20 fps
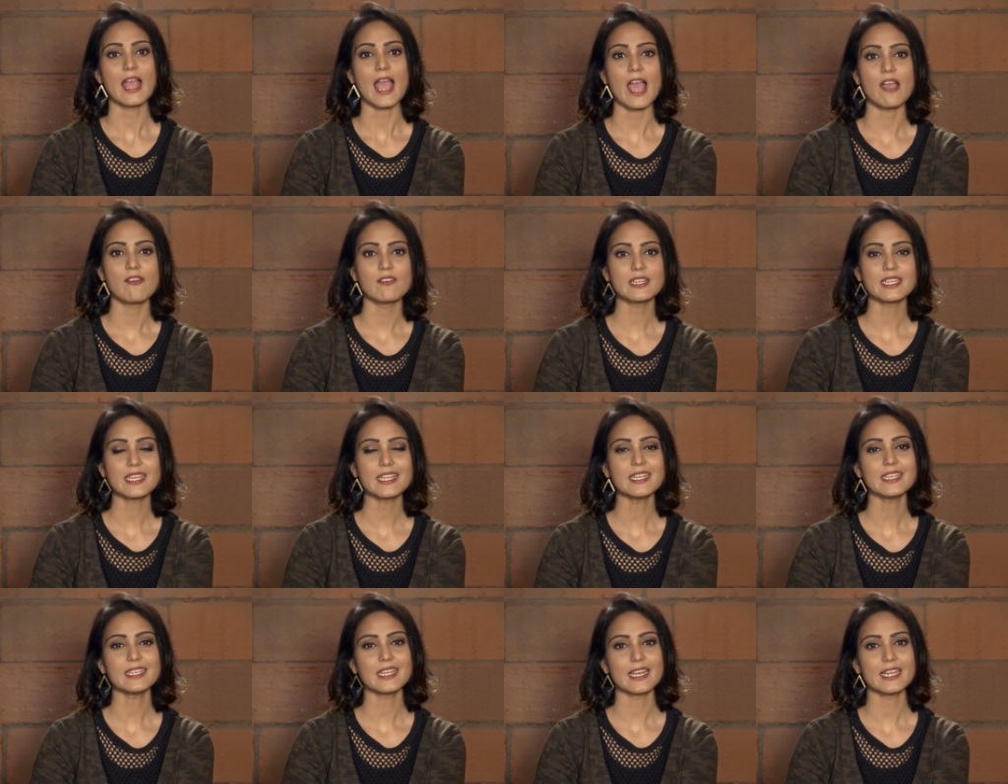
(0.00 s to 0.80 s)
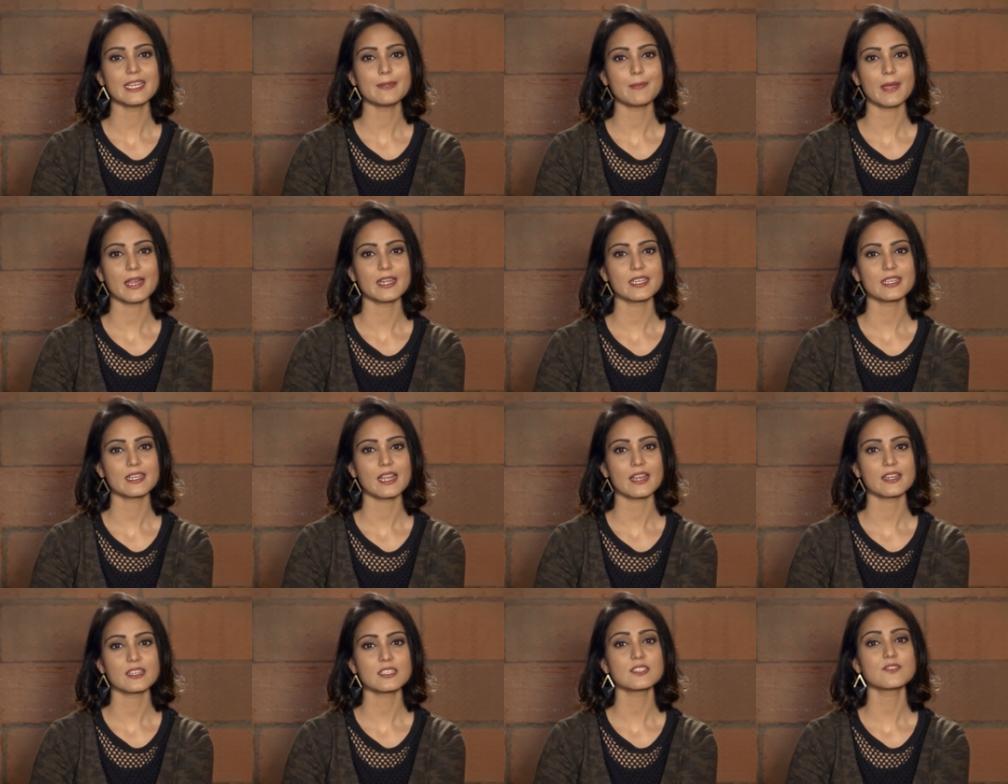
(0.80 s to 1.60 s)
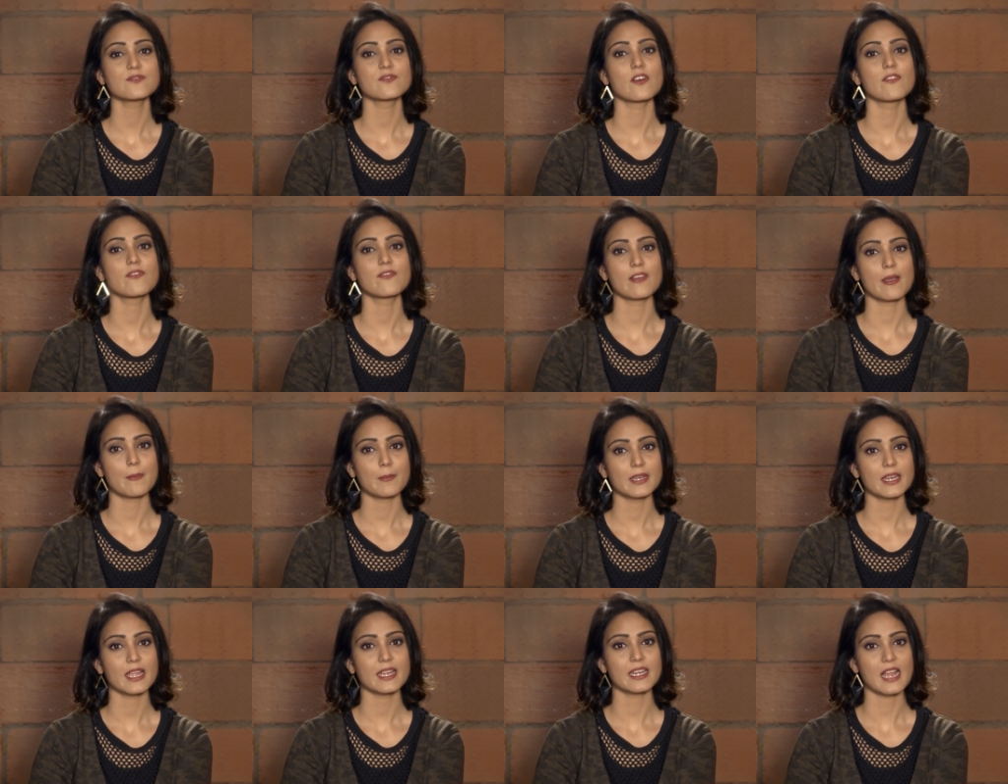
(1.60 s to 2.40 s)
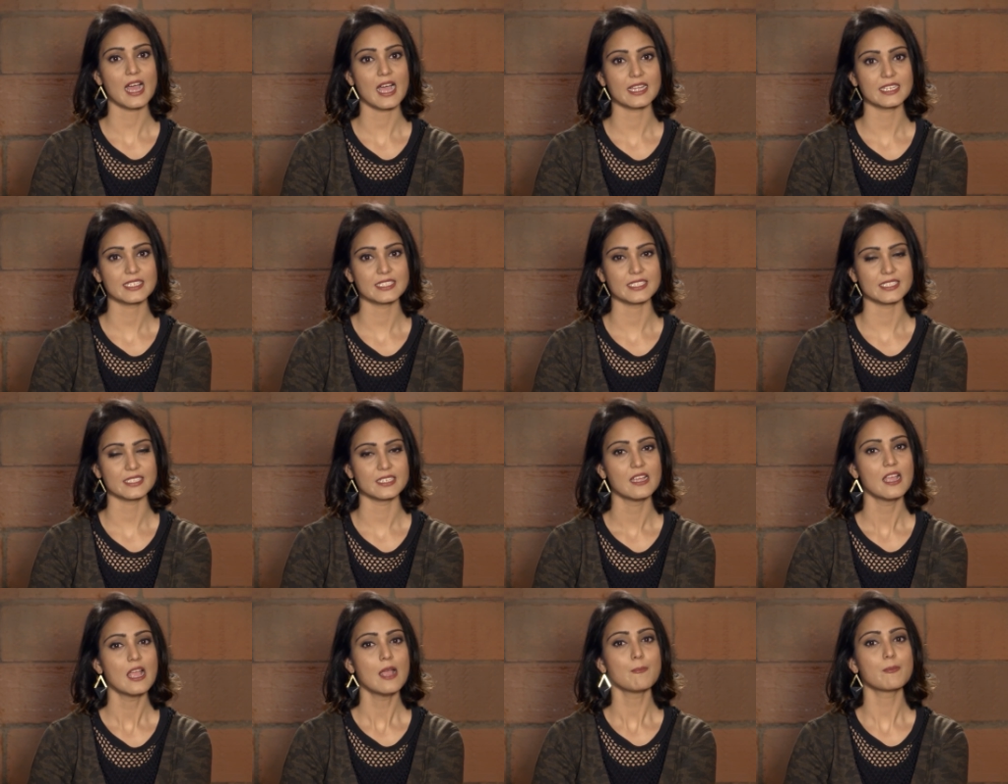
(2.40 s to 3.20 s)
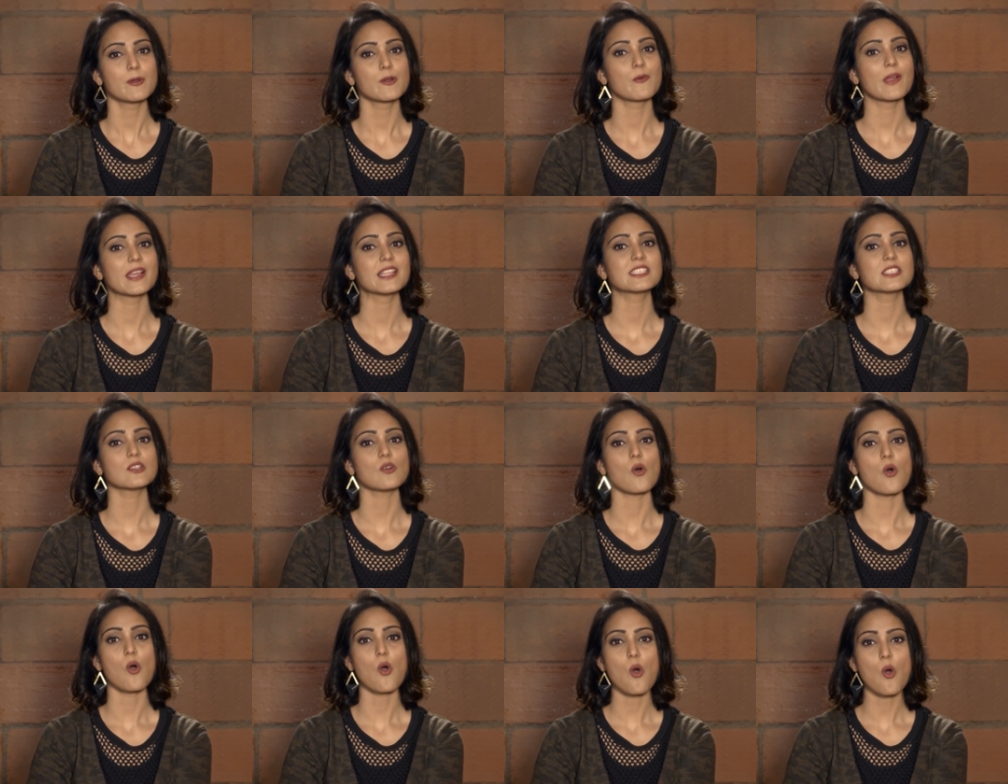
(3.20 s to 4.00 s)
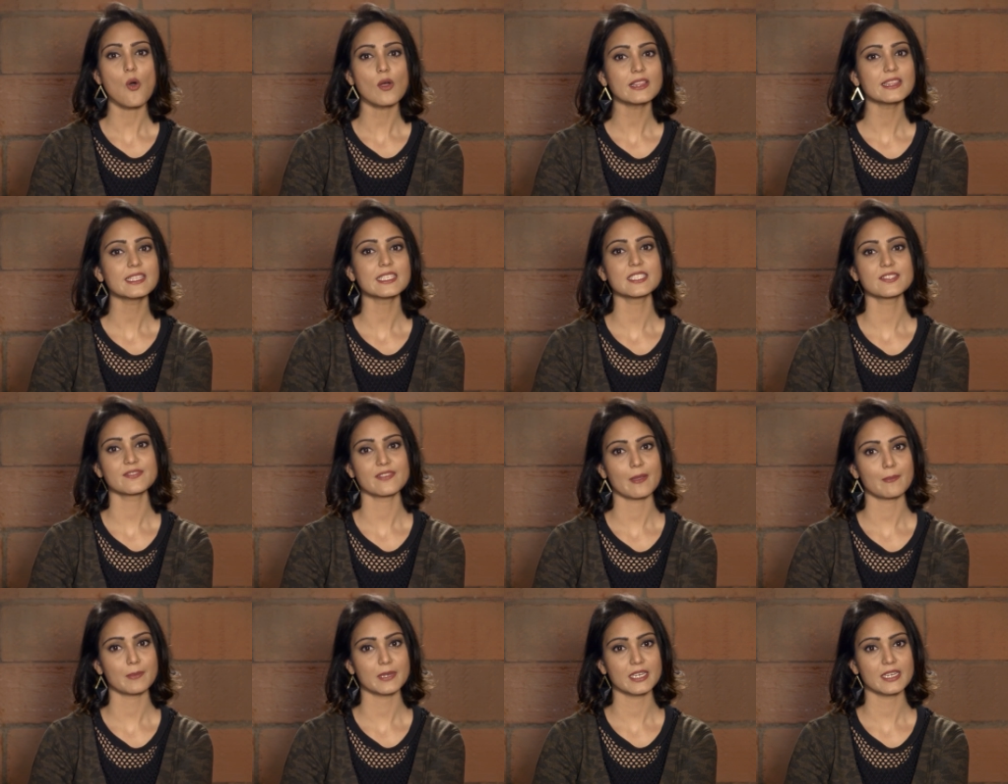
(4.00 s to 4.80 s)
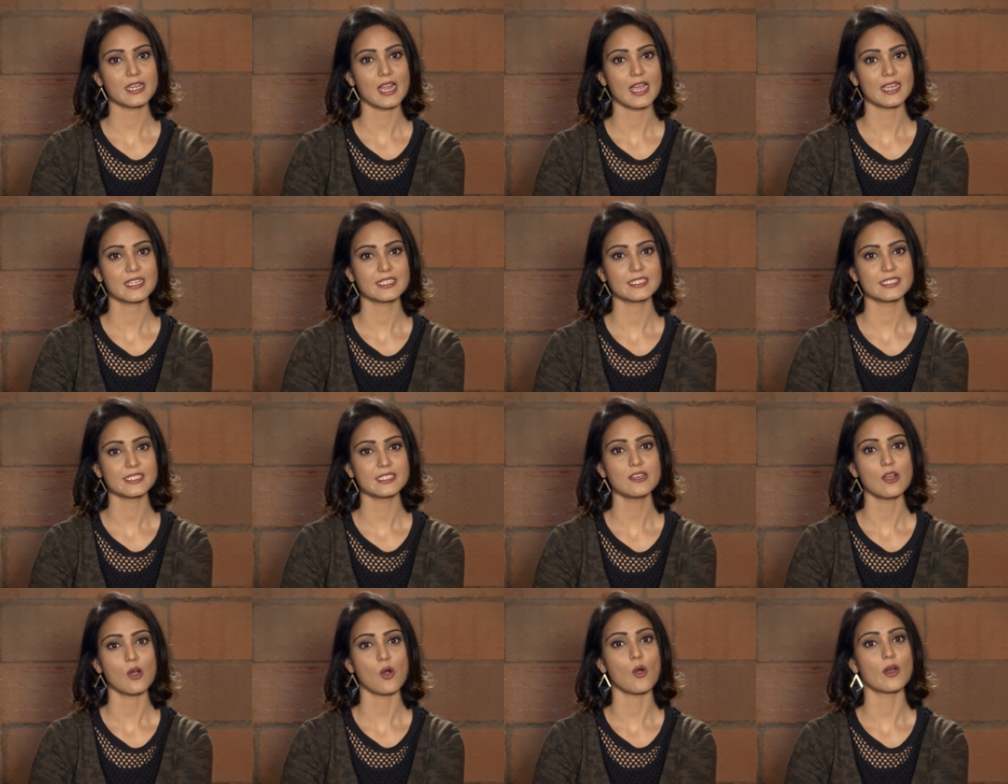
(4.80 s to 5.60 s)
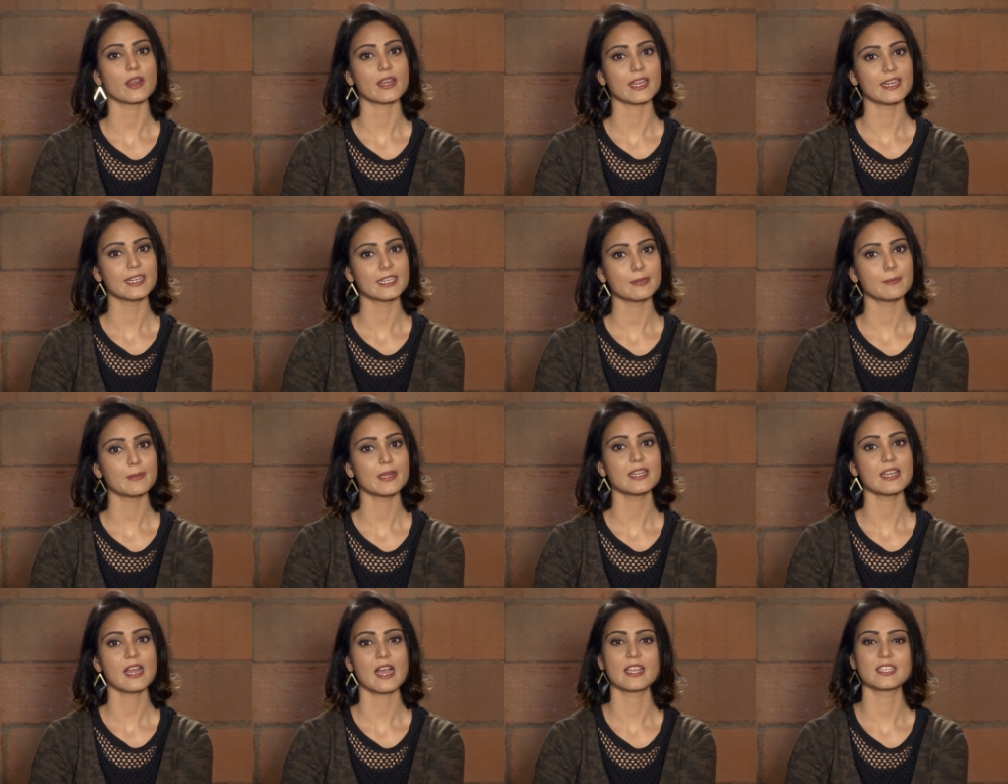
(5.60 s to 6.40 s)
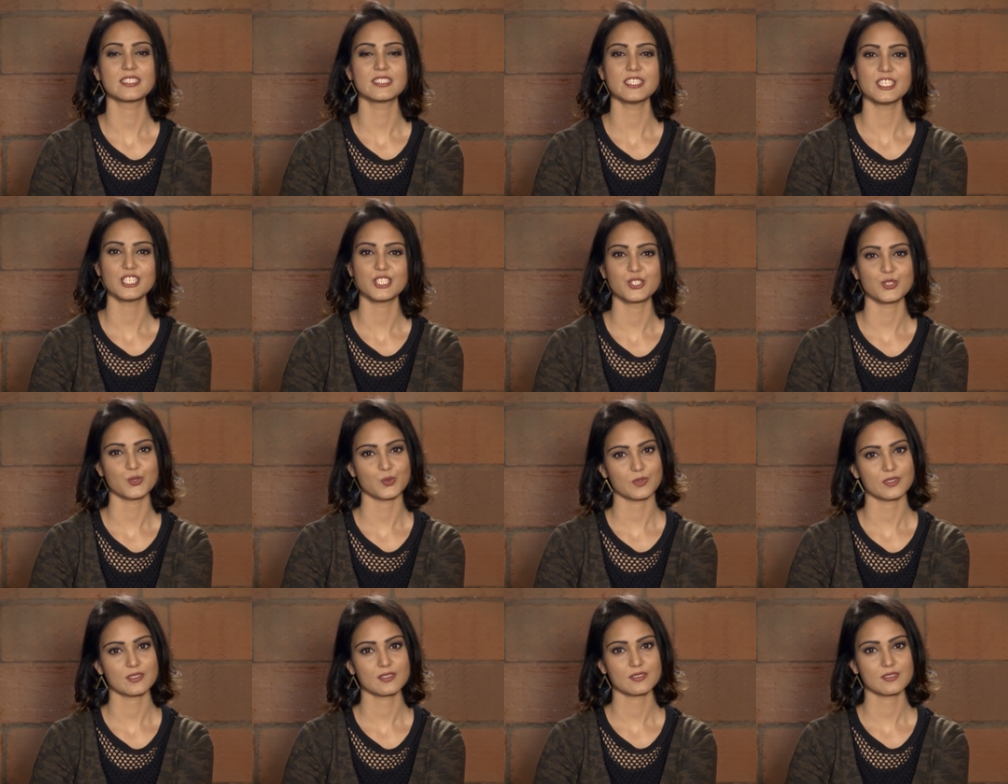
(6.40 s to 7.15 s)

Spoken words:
Everteen Daily Panty Liners for feminine hygiene prevents all these feminine hygiene or intimate hygiene issues.